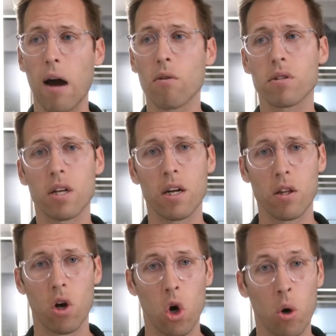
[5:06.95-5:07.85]
outside of
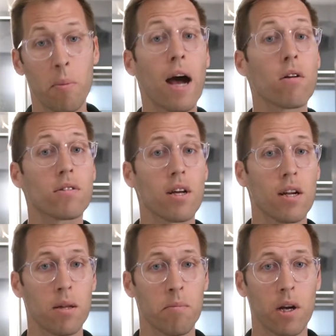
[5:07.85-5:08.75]
the home, outside
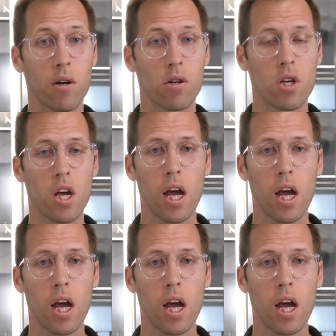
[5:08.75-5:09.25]
of the marriage,